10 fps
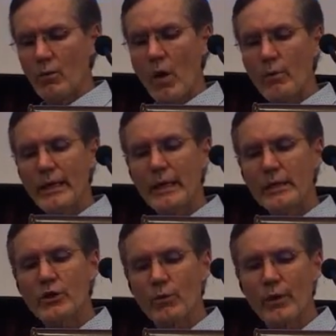What we
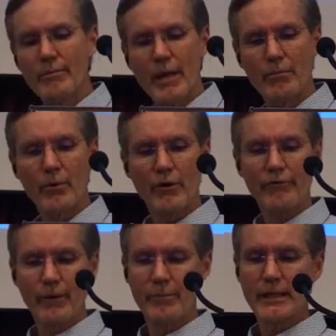need to
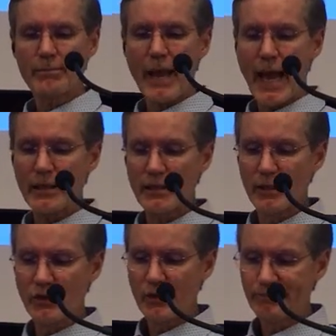remember from this
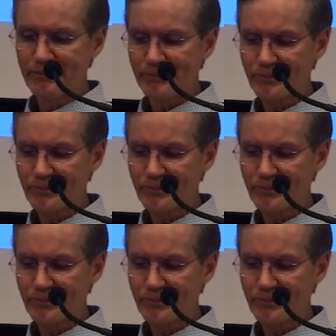passage